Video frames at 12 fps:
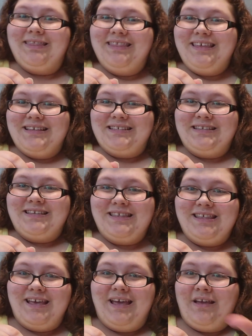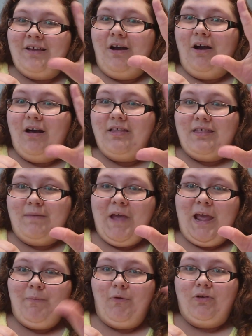this thick, all of the
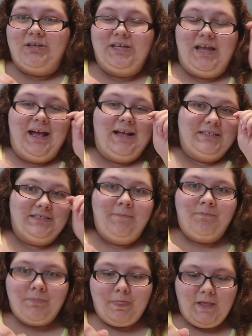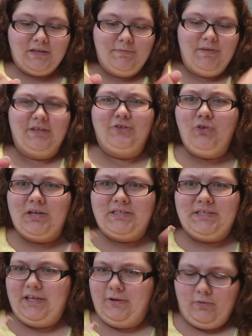paperwork she has to be the
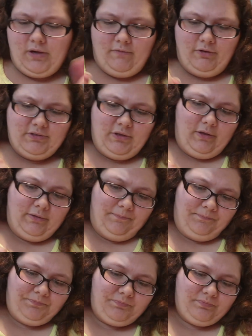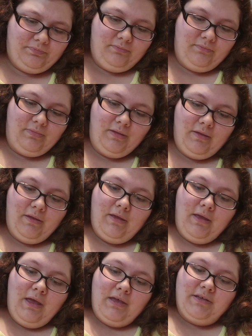trustee, or whatever it's called.
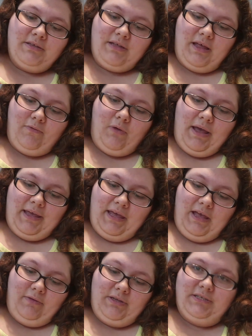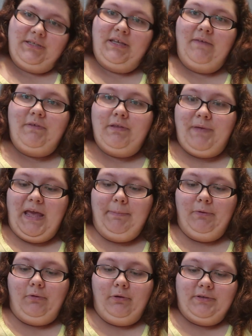So it's like, why can't we just give you the
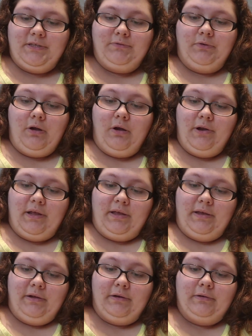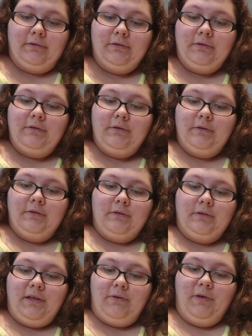paperwork since we're already here?
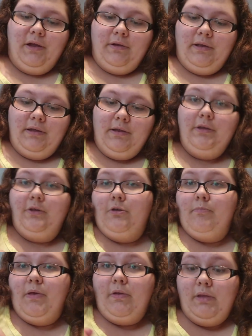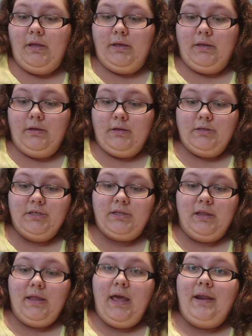Like, we are in your building. Just
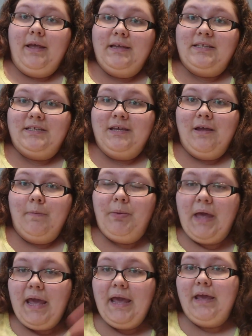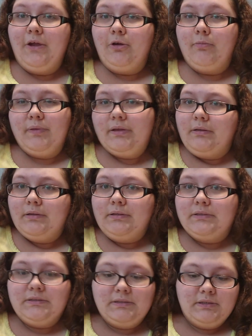let us pay her
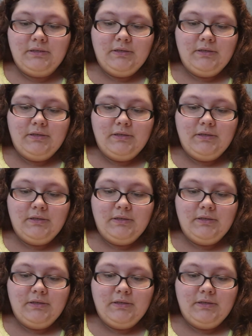bills.